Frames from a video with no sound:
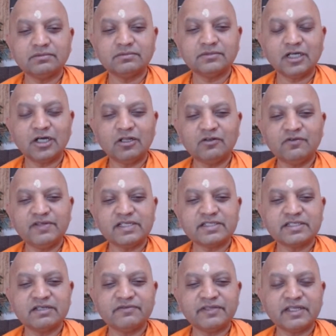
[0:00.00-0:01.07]
always
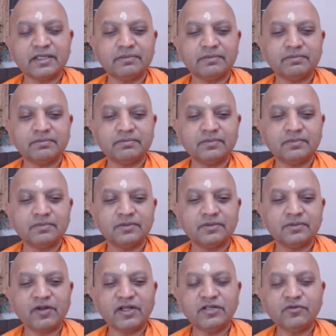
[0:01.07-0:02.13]
serving him,
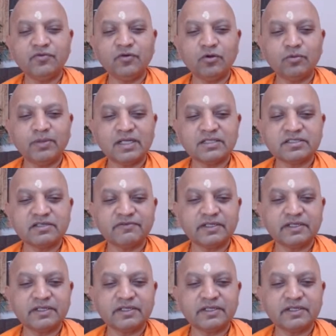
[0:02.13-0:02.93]
24/7,